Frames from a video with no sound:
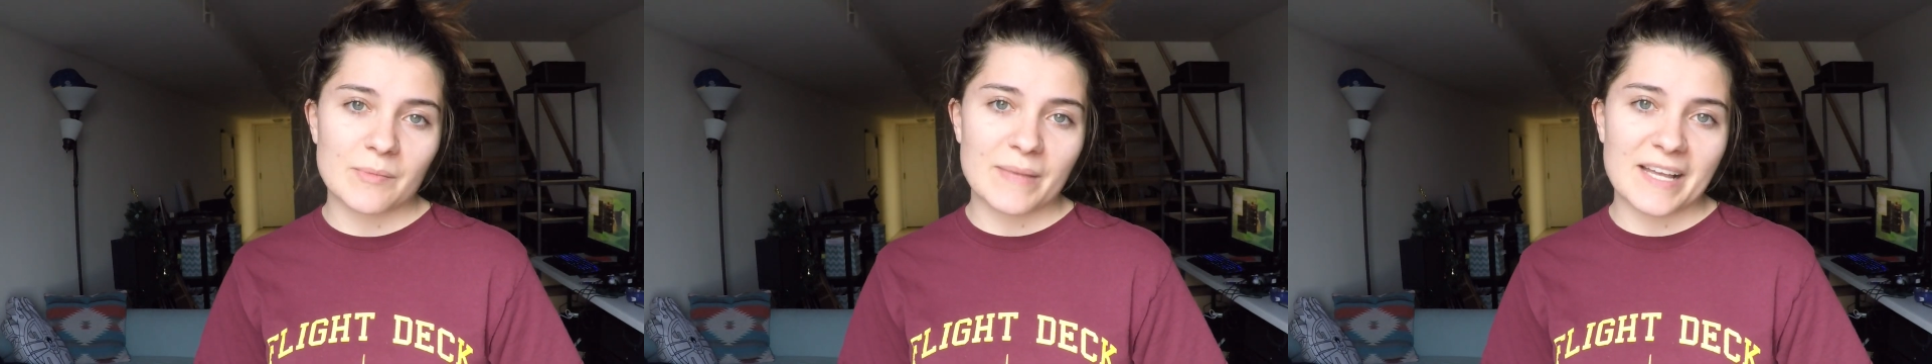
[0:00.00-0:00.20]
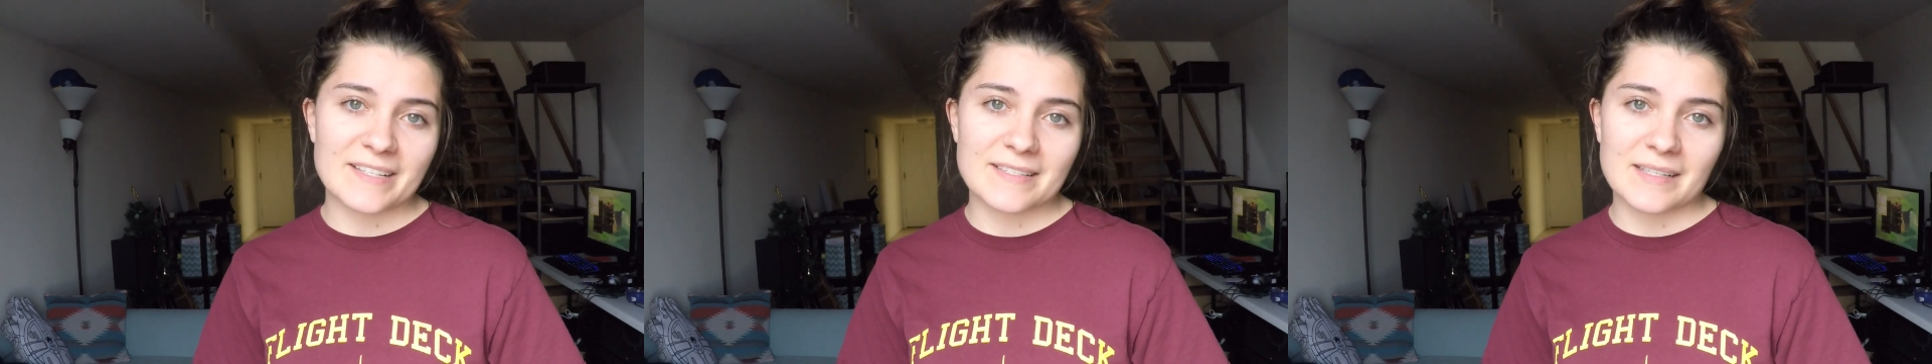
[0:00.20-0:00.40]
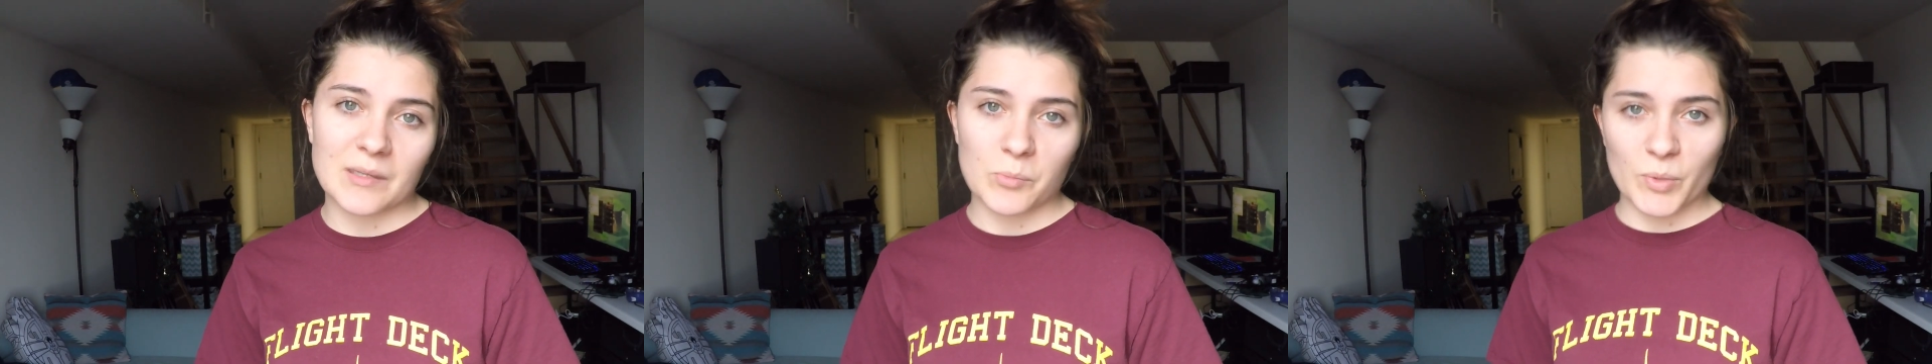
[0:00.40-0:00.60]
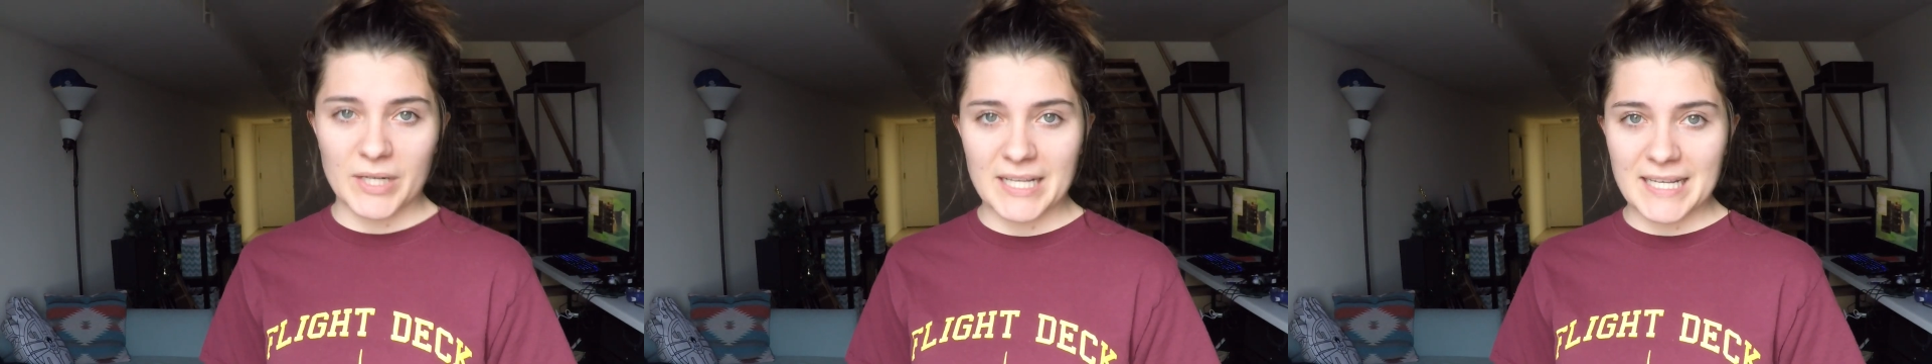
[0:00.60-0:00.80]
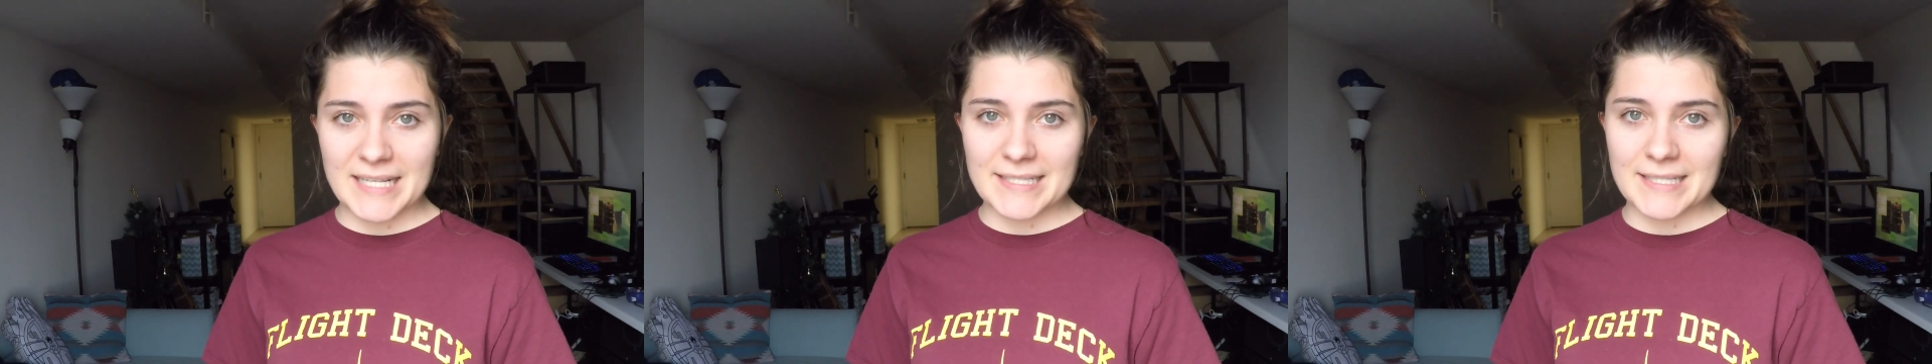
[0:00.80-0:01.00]
basic and
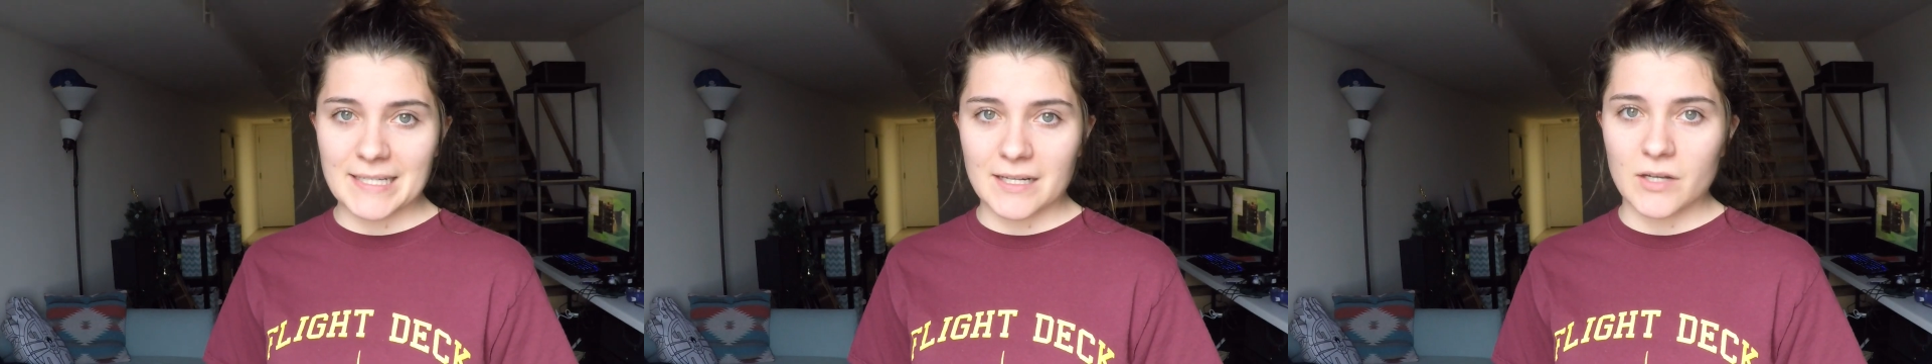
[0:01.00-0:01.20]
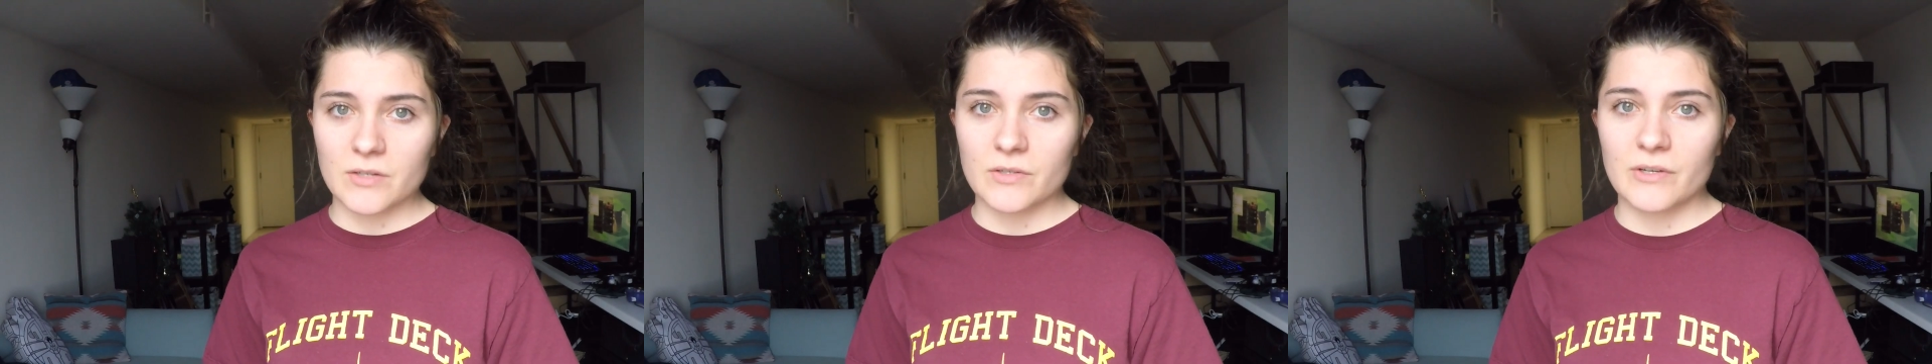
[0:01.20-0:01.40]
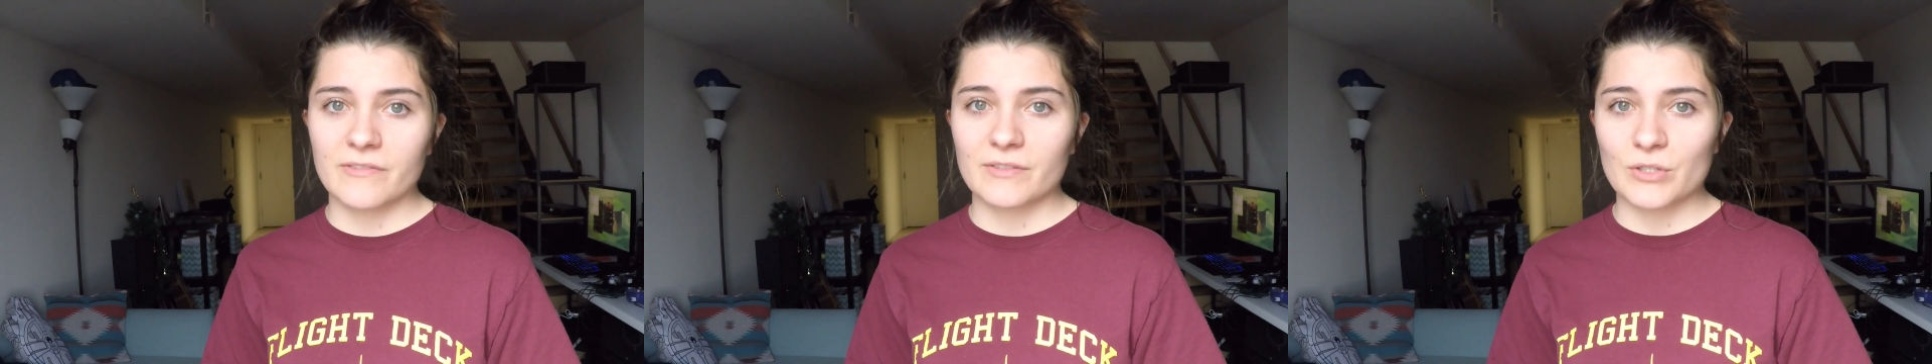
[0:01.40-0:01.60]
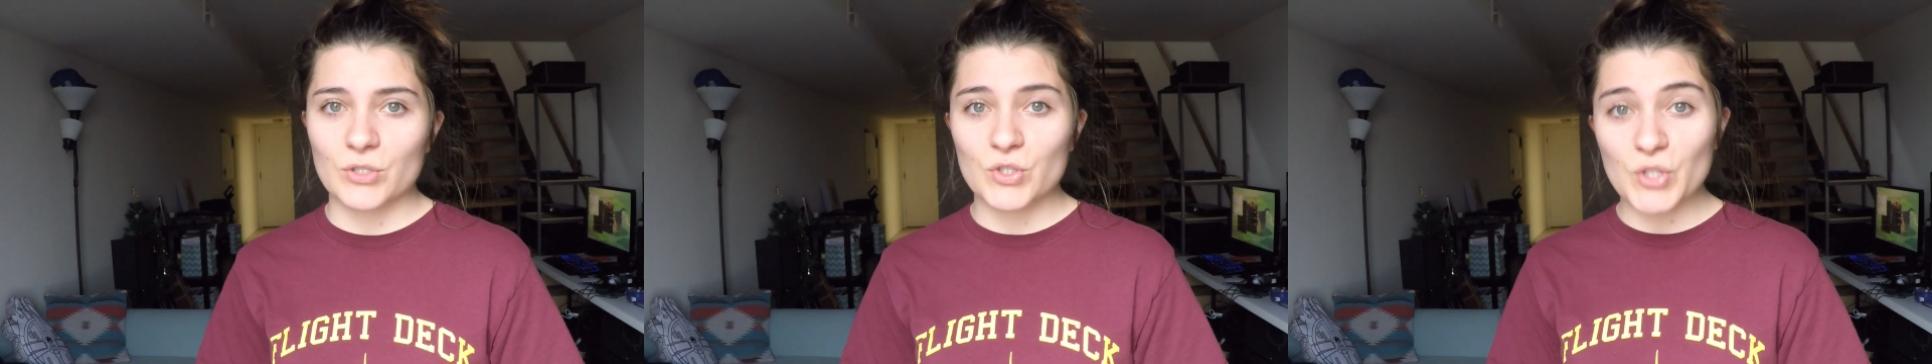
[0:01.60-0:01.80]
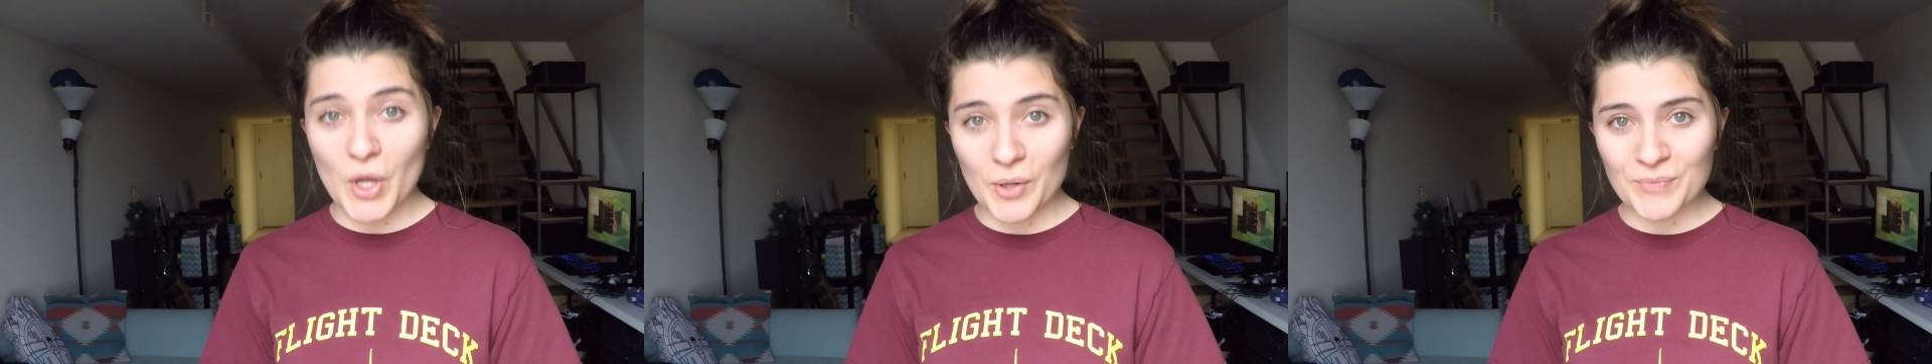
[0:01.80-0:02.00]
pretty easy to go over.
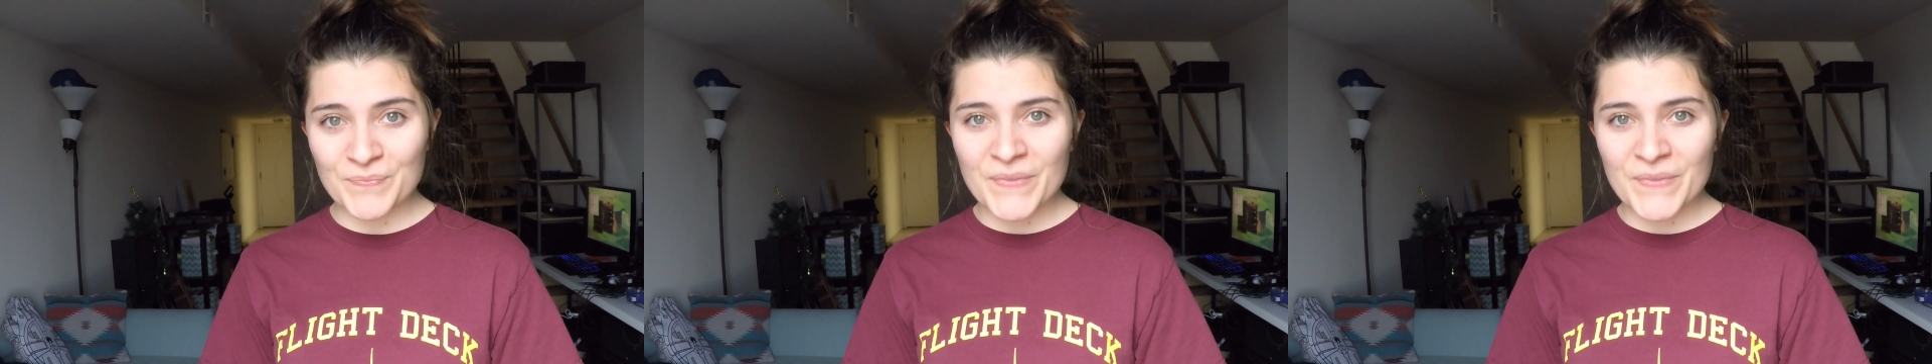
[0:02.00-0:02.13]
So,